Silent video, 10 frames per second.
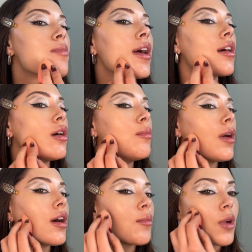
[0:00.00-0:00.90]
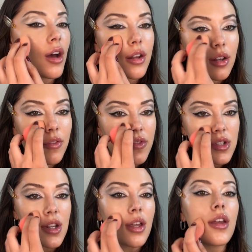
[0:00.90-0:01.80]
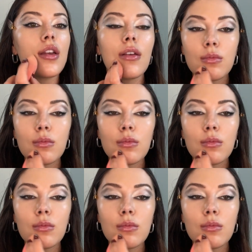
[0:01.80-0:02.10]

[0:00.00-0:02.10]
pale, but I'm kind of digging